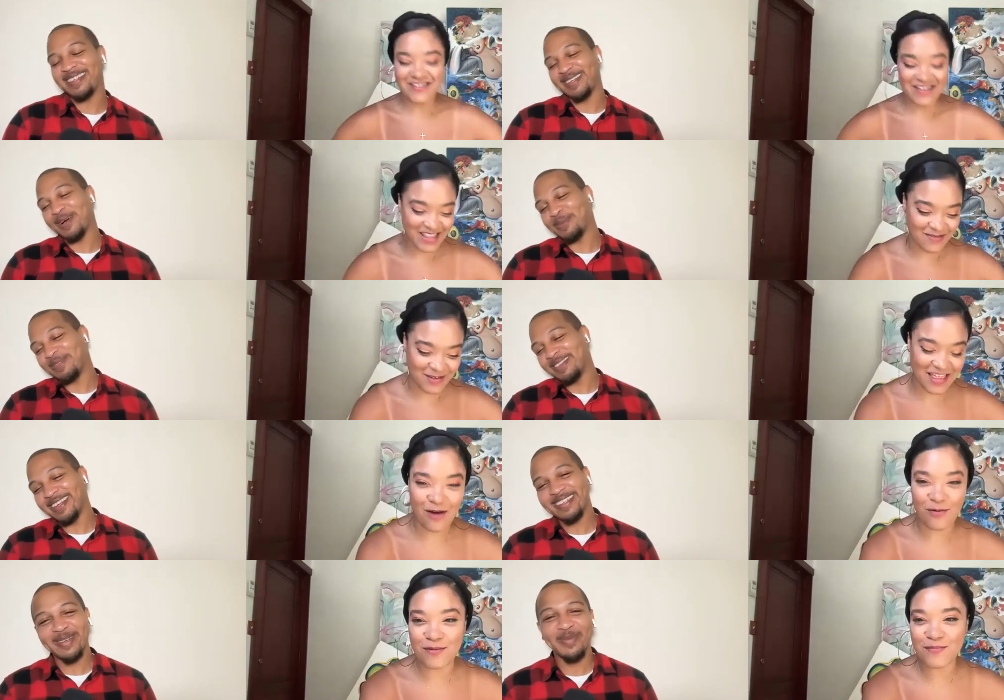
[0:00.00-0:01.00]
Speaker 1: so he lives
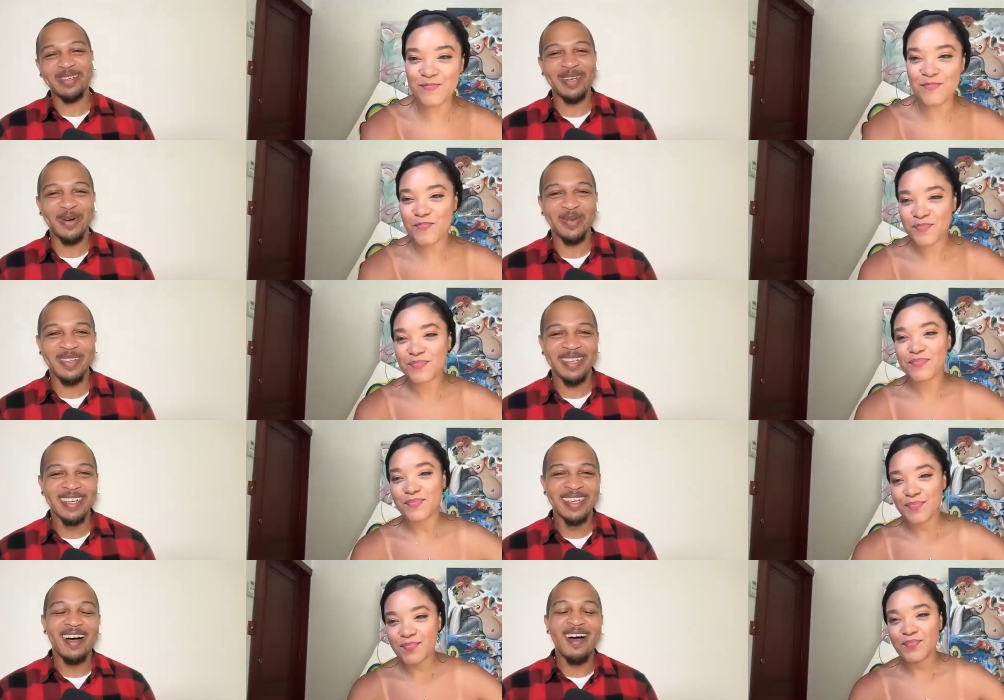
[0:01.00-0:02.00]
that's with that super one. Dope.
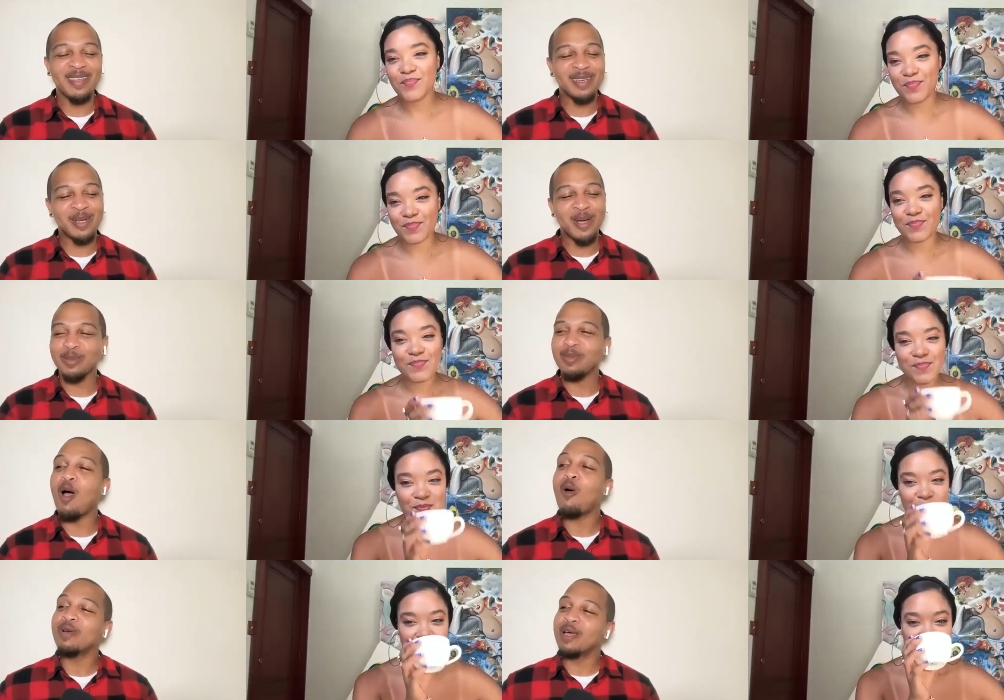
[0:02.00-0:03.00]
Oh, that's mm-hmm. awesome.
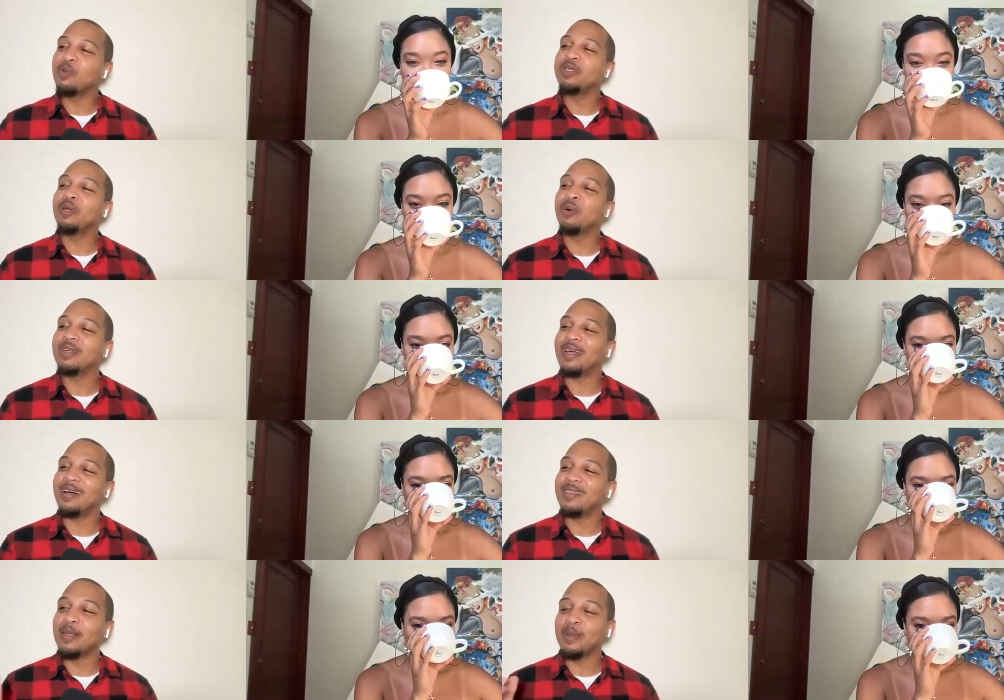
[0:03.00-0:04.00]
Oh, okay, well, you know what?
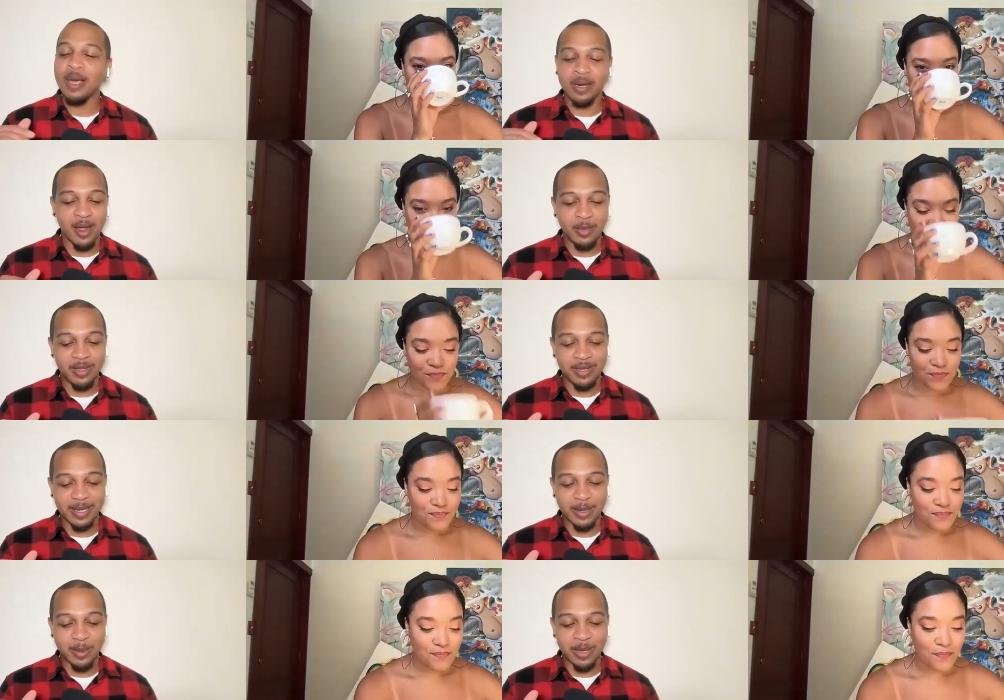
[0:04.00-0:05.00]
Uh, that that got me
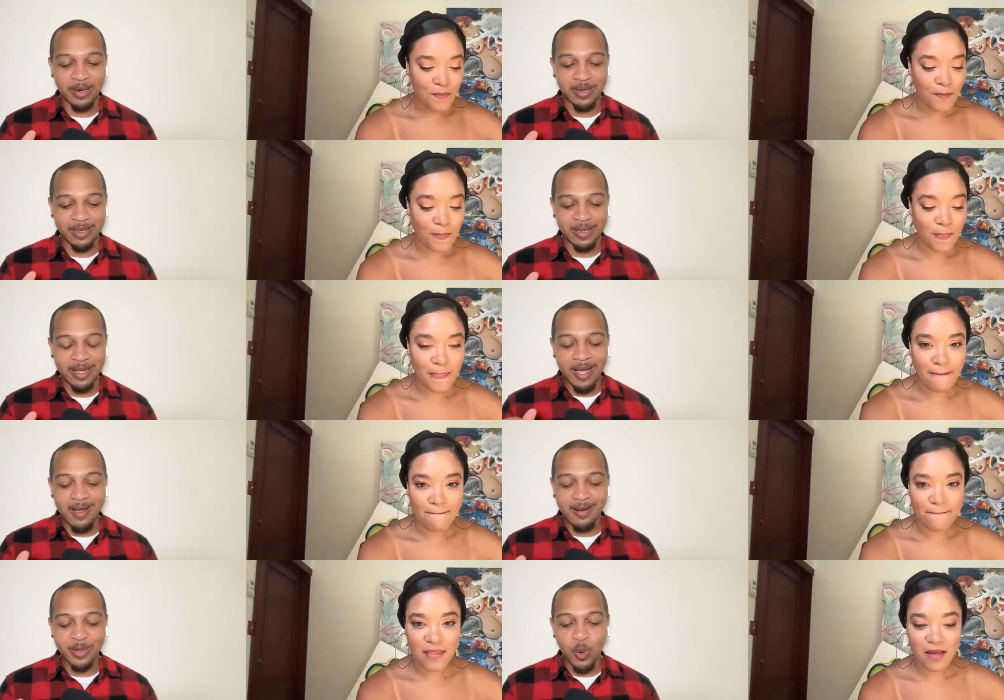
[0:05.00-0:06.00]
thinking about uh,
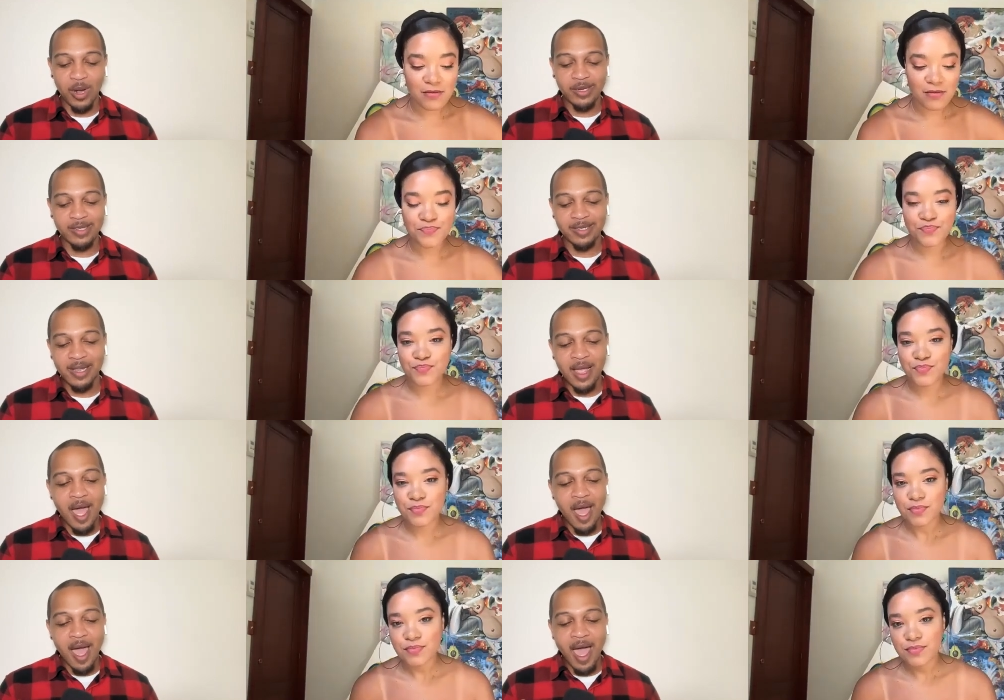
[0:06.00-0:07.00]
another question.
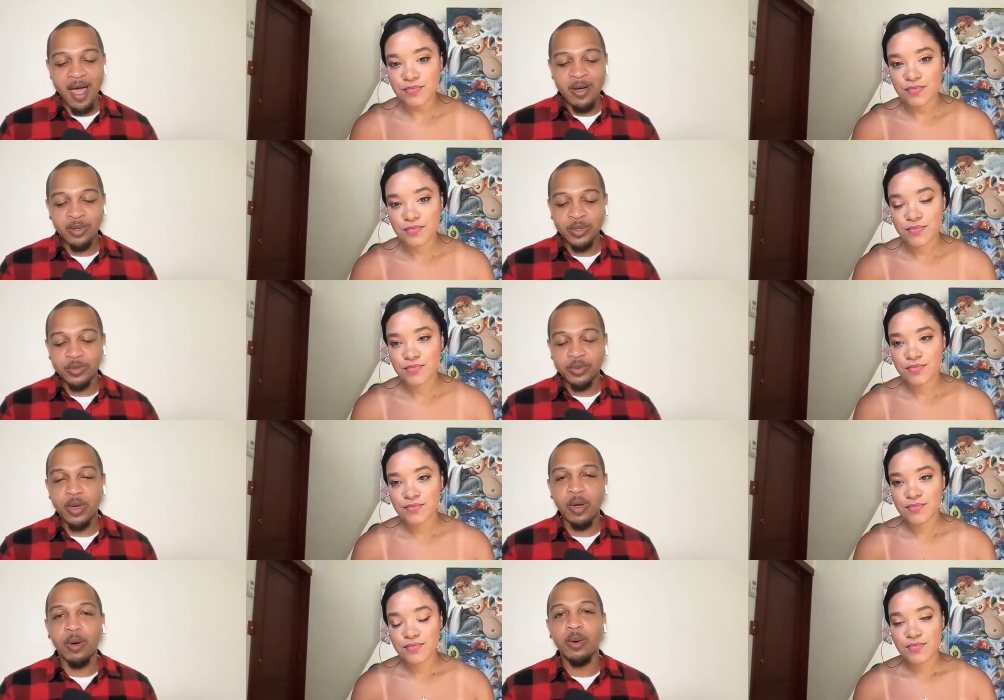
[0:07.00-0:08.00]
How do you
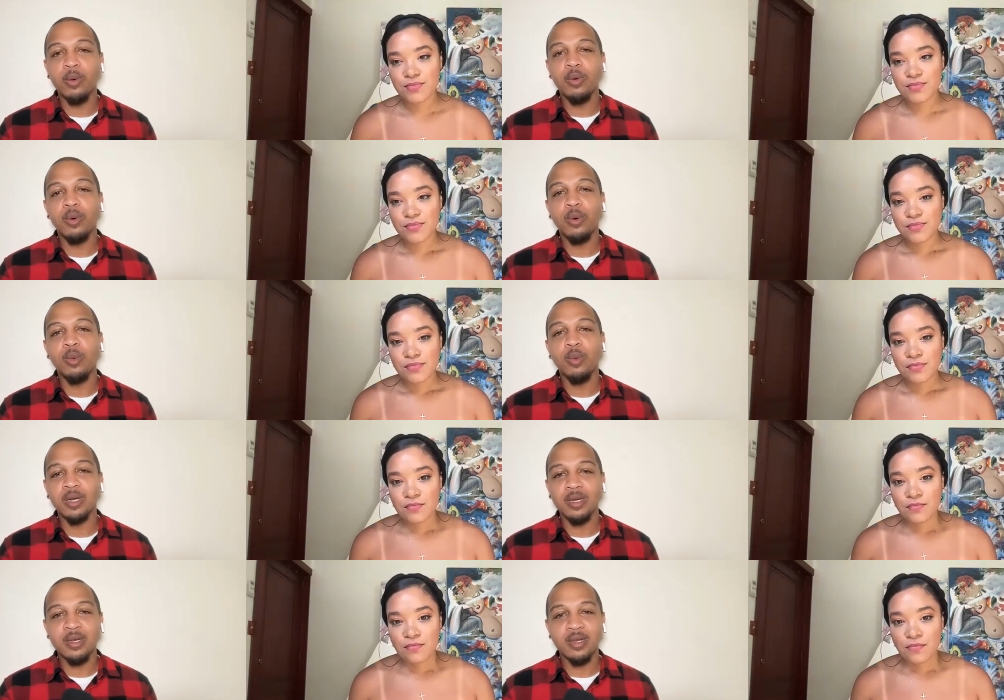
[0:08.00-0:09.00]
know
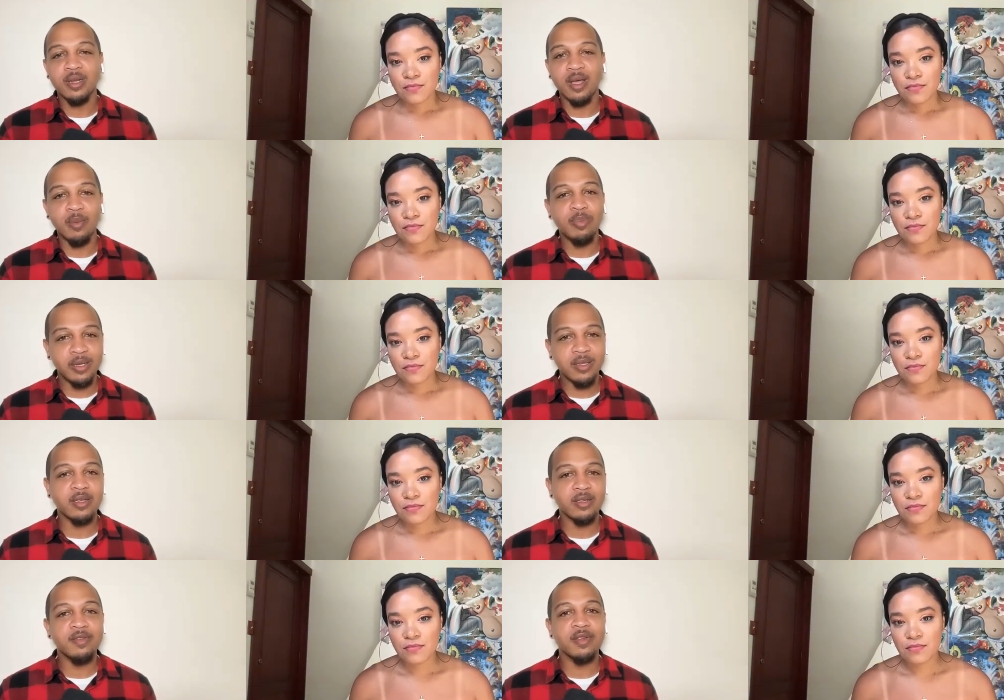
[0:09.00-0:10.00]
when a
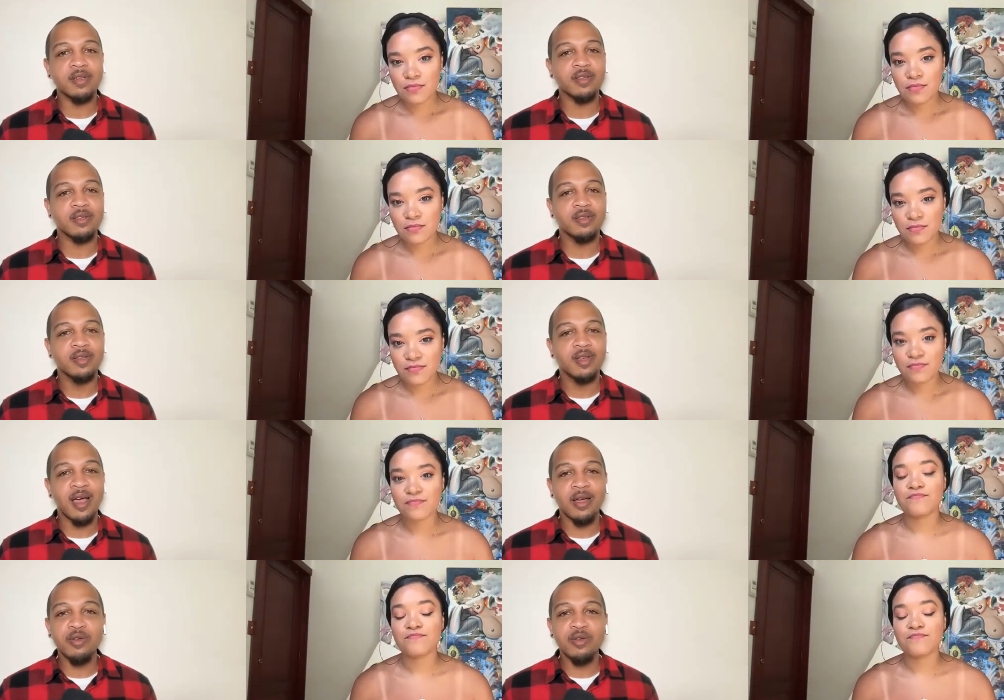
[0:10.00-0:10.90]
painting is finished? How do